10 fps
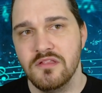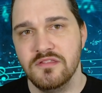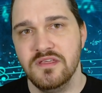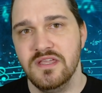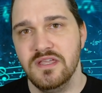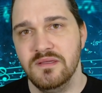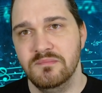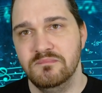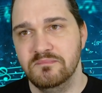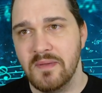
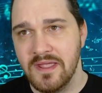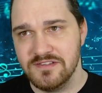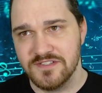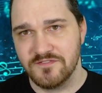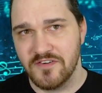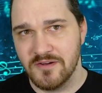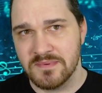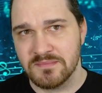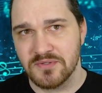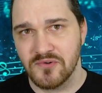the bass, if I
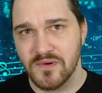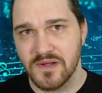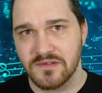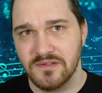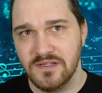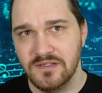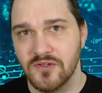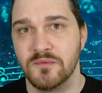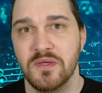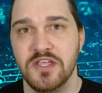remember correctly,
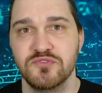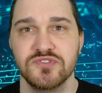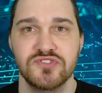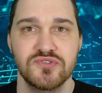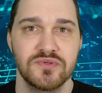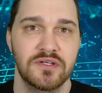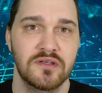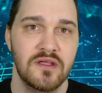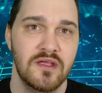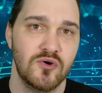no, the bass was
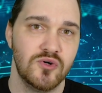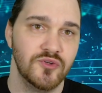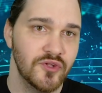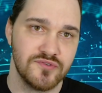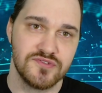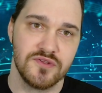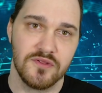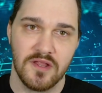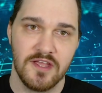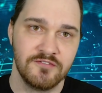doing whole notes. So
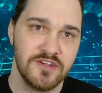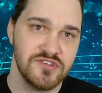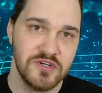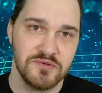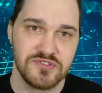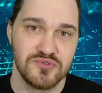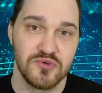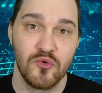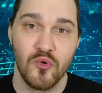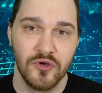the left guitar was
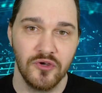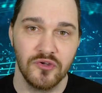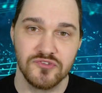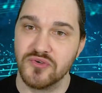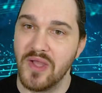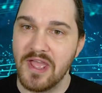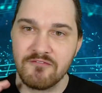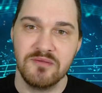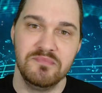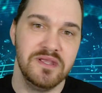doing quarter notes. So
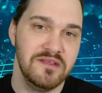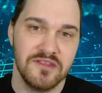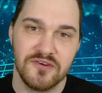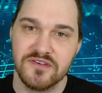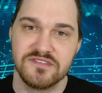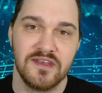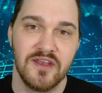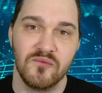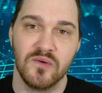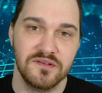every beat they're
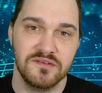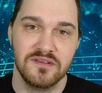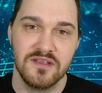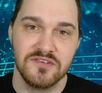descending one.